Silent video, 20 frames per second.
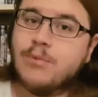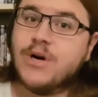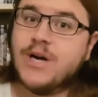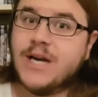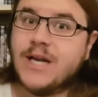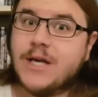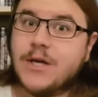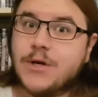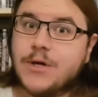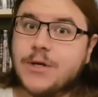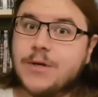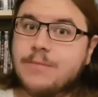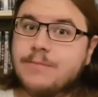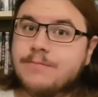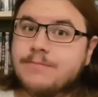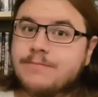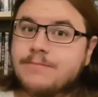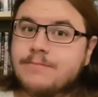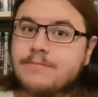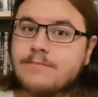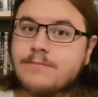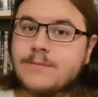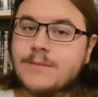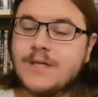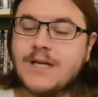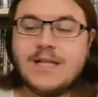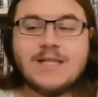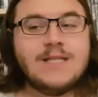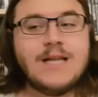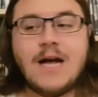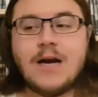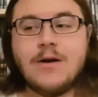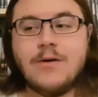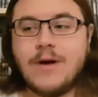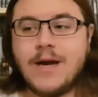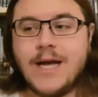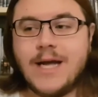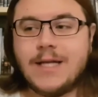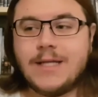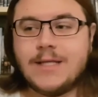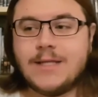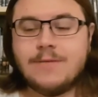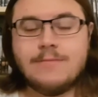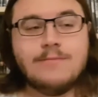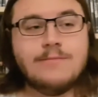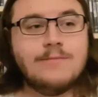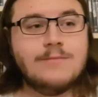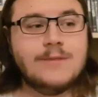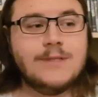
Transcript: pretty good. It's not great.